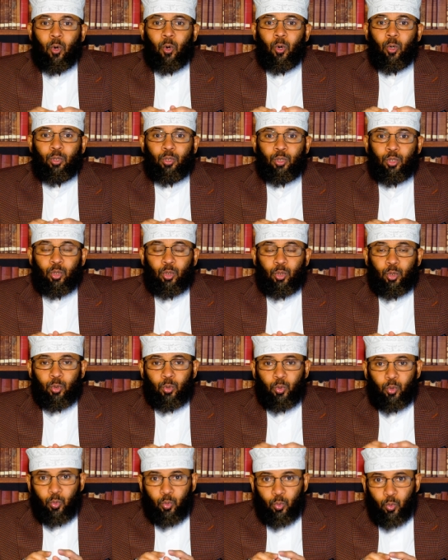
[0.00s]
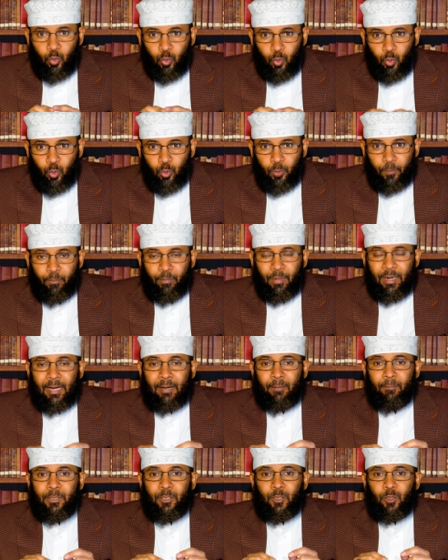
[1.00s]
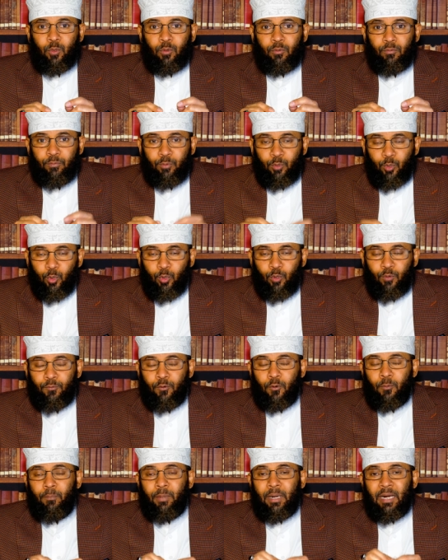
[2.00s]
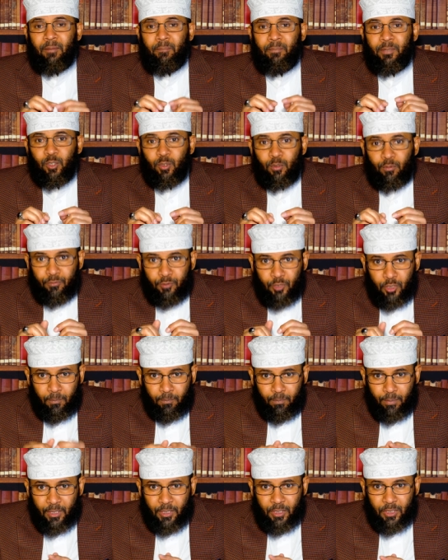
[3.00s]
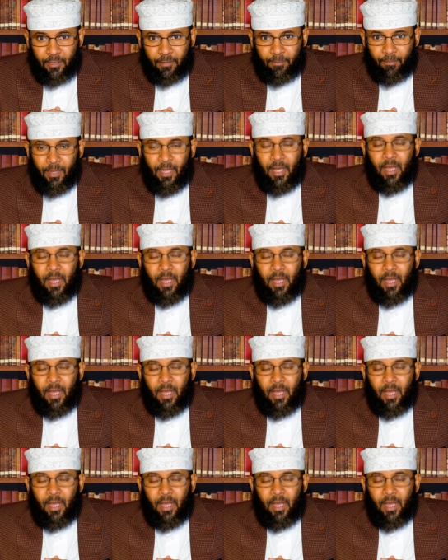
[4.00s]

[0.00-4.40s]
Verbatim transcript: also to do black magic of love or black magic of separation.